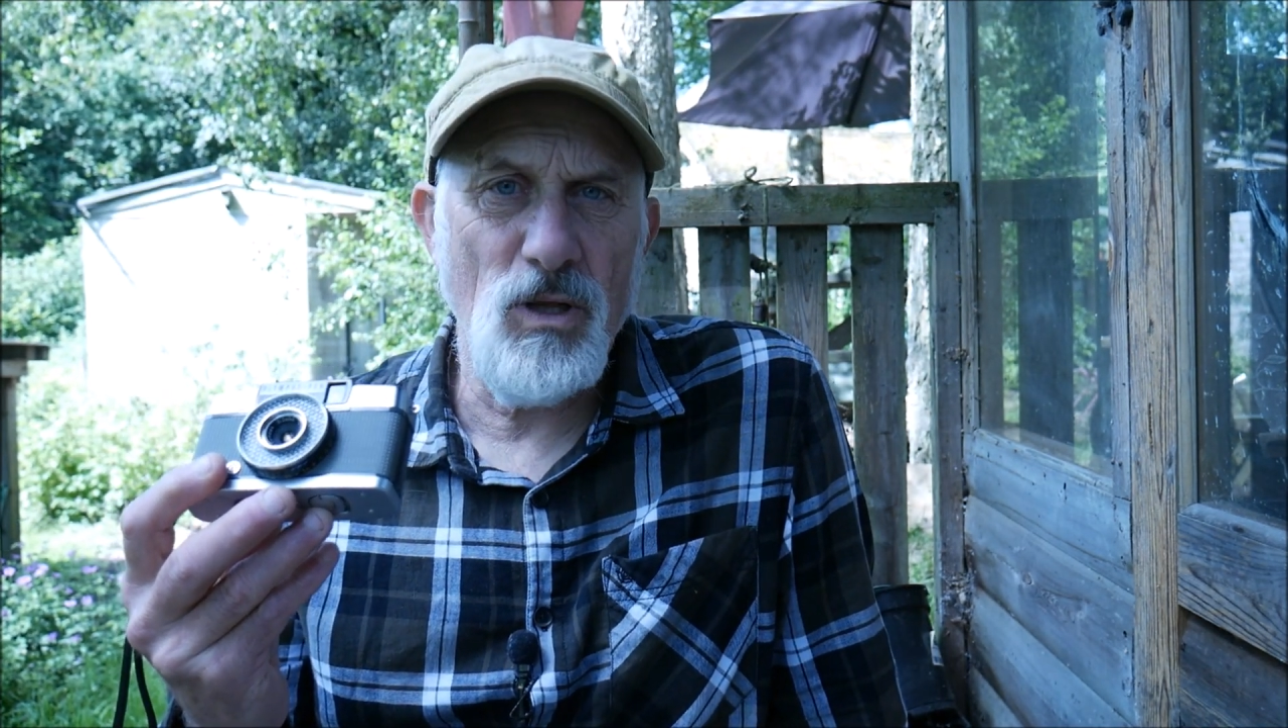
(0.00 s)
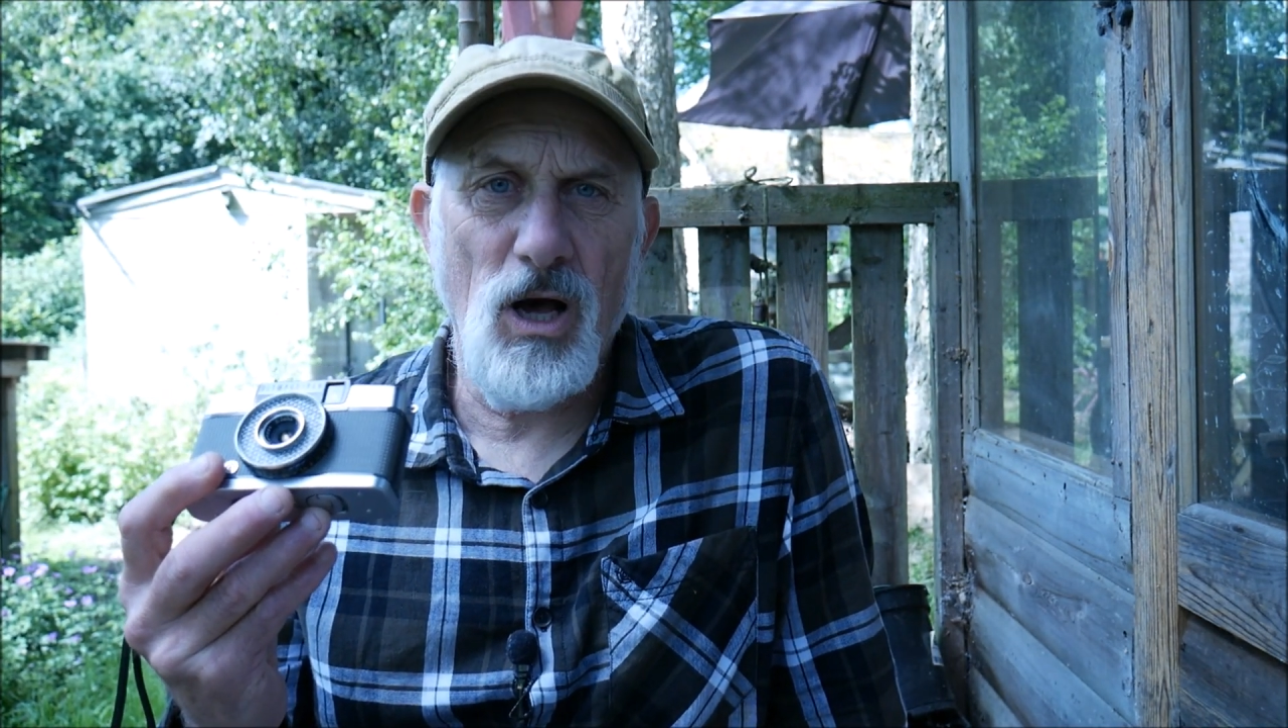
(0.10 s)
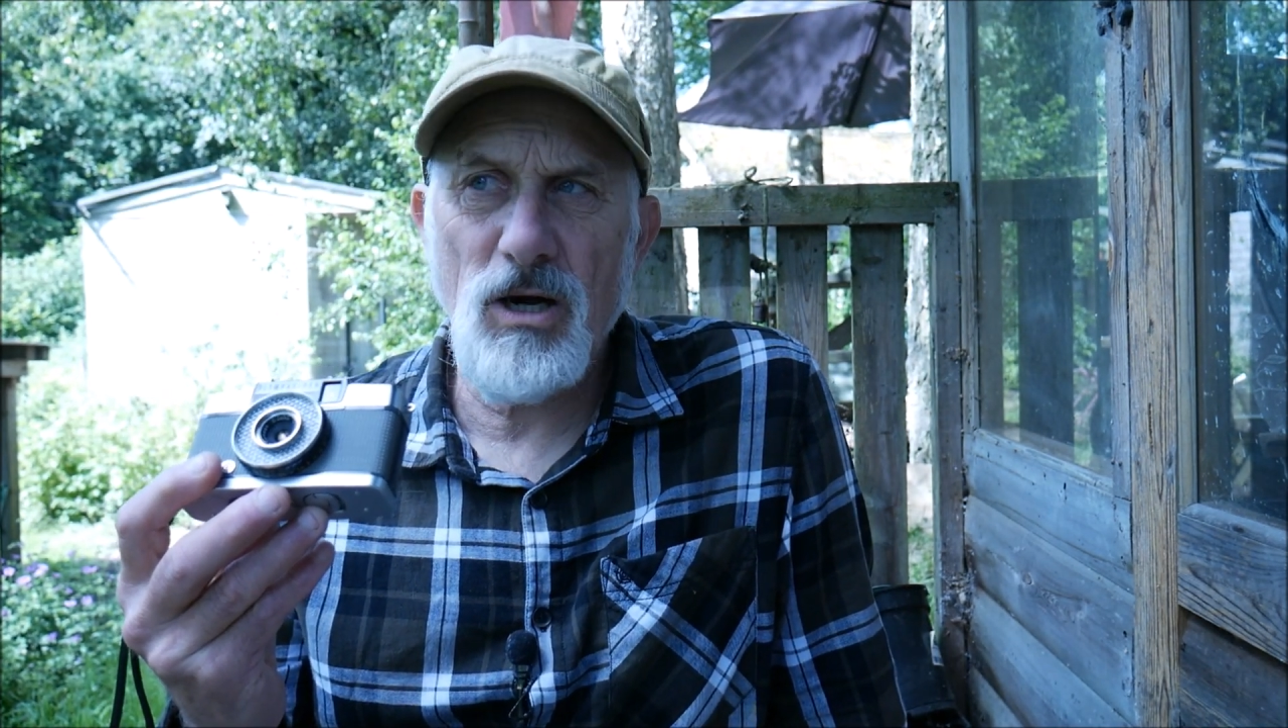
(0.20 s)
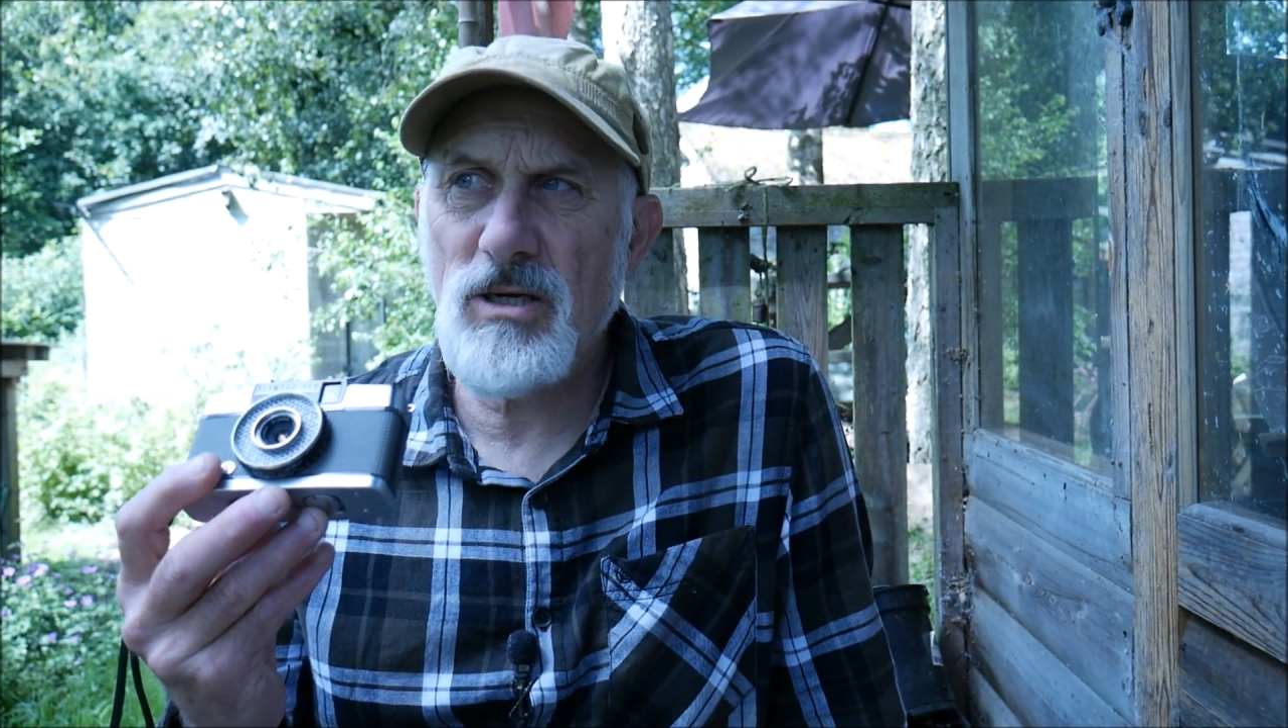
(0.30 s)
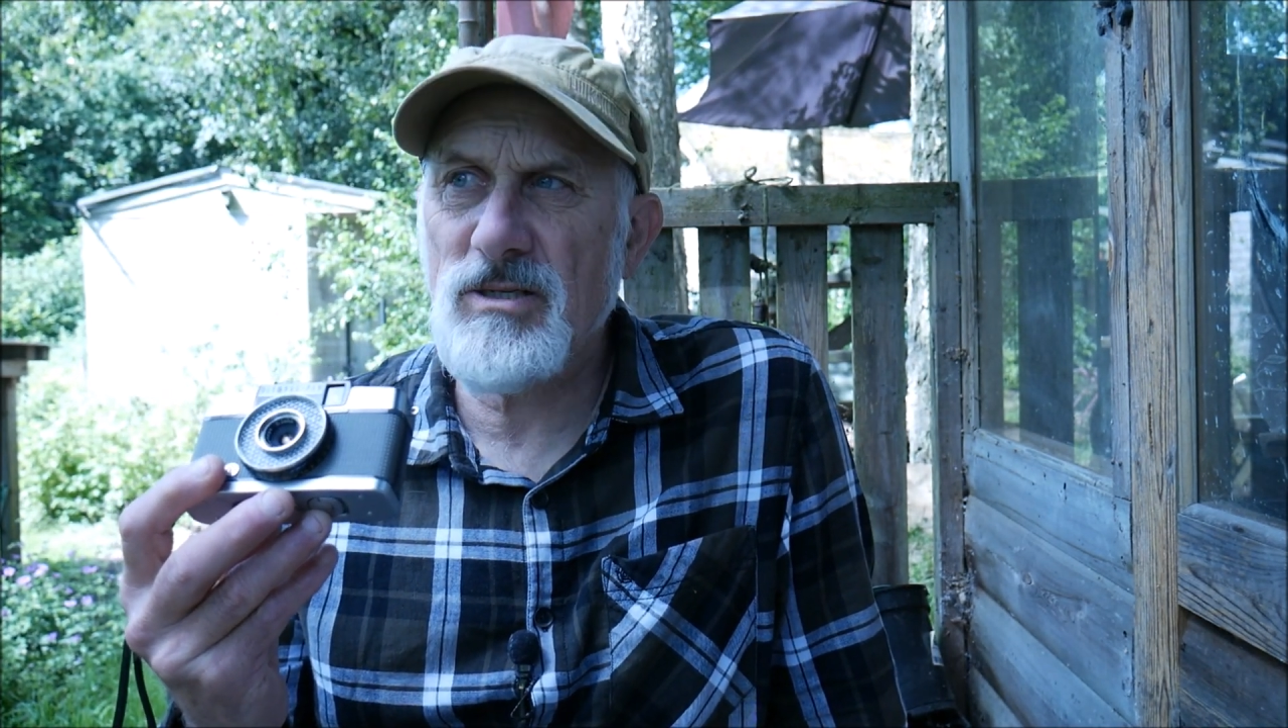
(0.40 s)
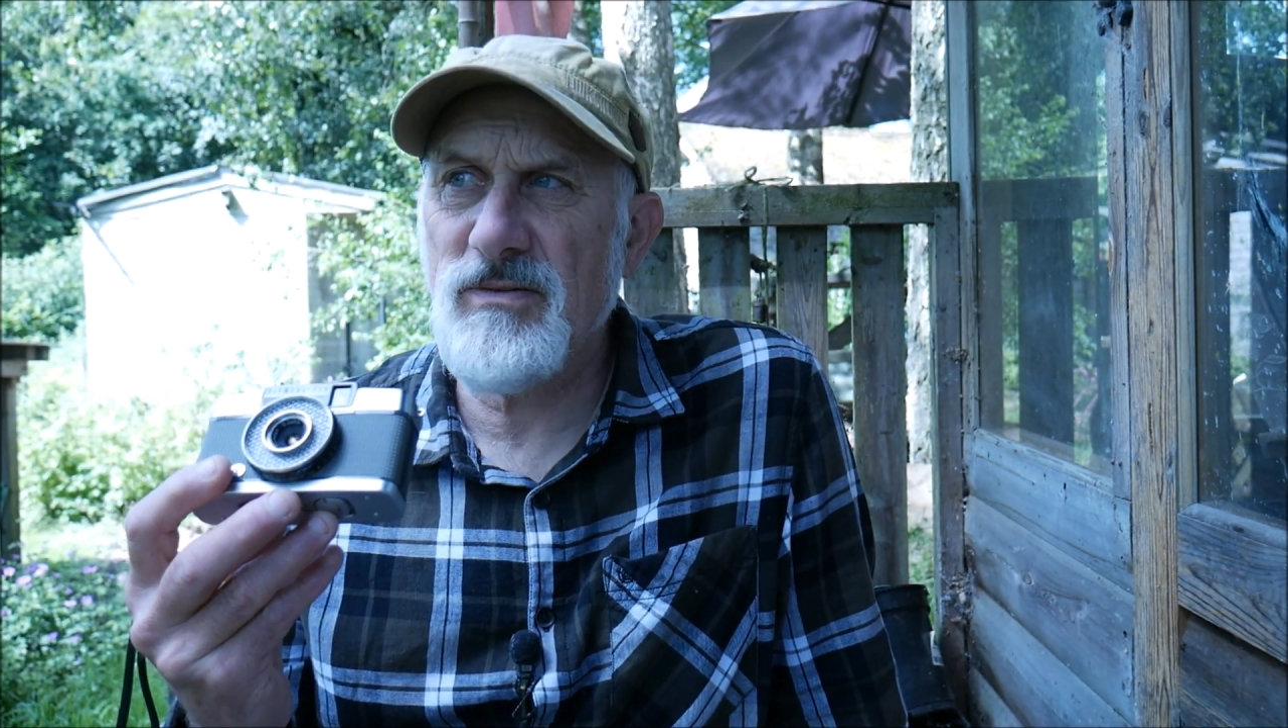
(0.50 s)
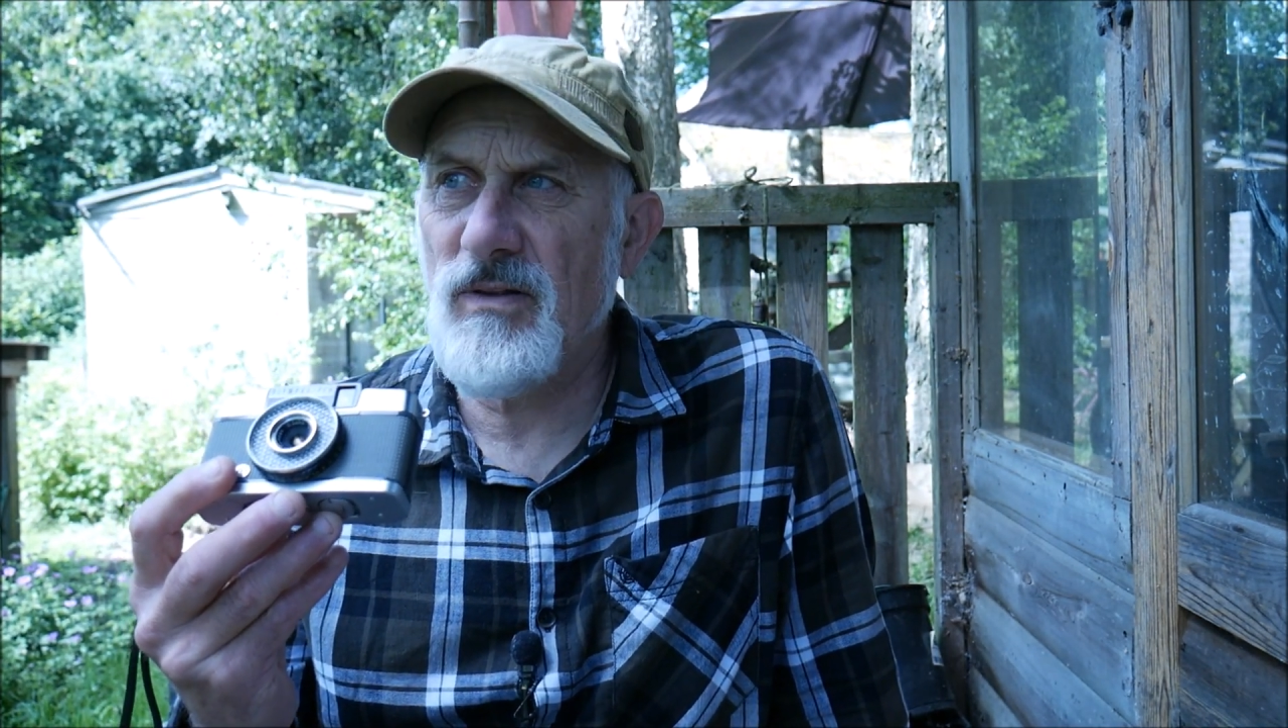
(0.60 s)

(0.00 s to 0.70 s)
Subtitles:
blogs,